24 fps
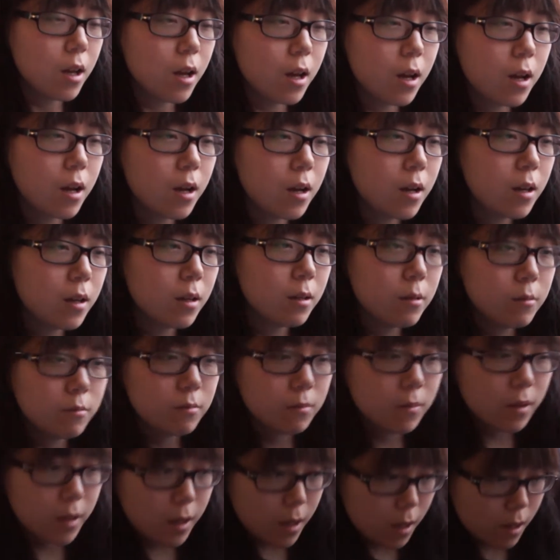
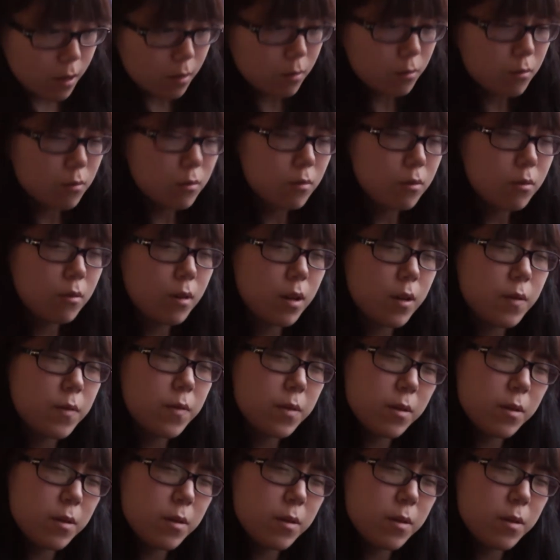Yeah, I don't know. I